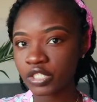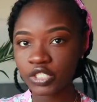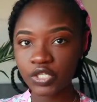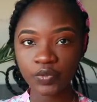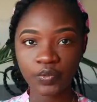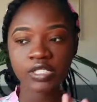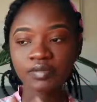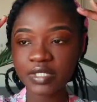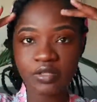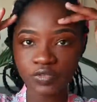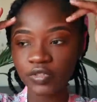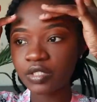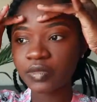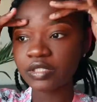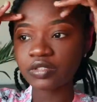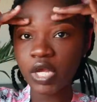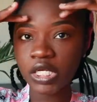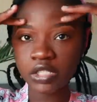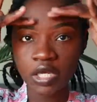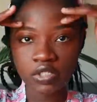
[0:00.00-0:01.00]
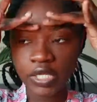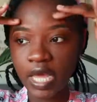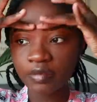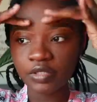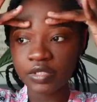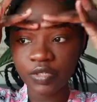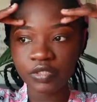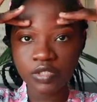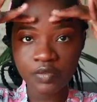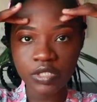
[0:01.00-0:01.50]
When it comes to
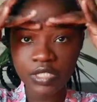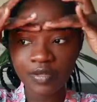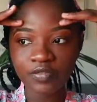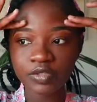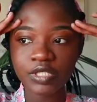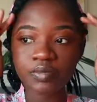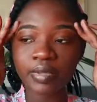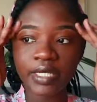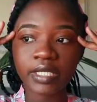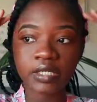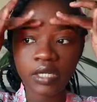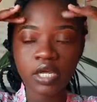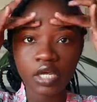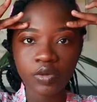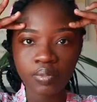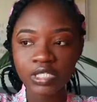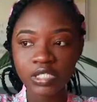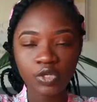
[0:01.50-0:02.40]
blending this